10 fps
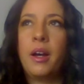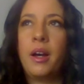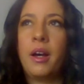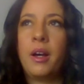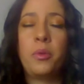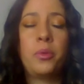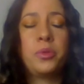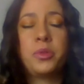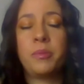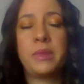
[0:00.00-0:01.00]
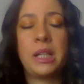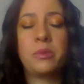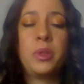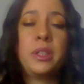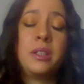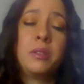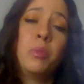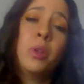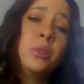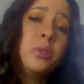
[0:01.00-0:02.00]
Uh, sometimes we need
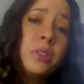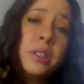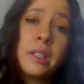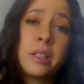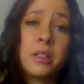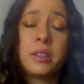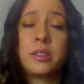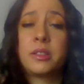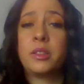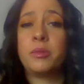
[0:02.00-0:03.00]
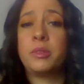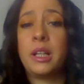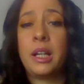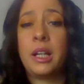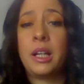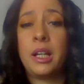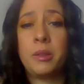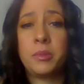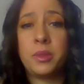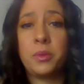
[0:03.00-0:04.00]
volunteers.
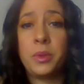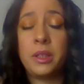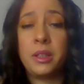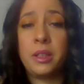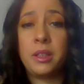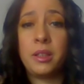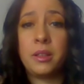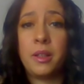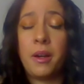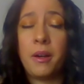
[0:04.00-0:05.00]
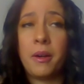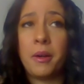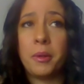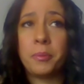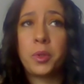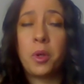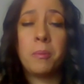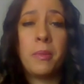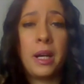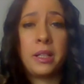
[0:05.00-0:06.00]
Sometimes we need um,
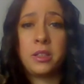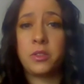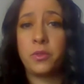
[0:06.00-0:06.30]
combined